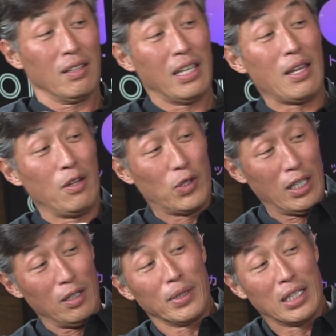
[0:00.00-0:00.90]
that
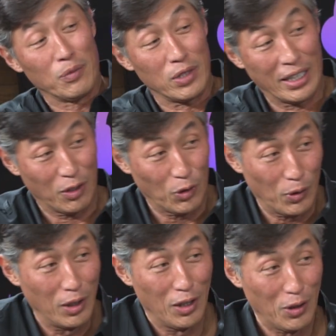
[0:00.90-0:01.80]
hotel becomes like
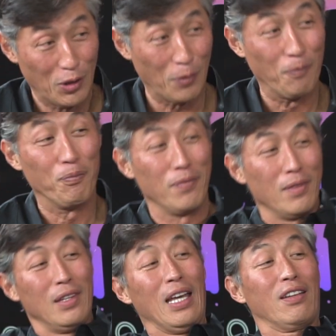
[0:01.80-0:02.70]
your
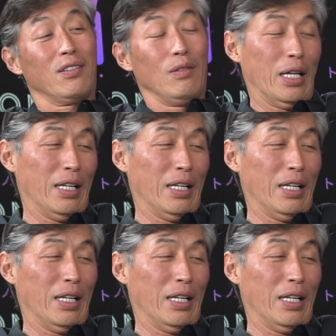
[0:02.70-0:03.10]
next, like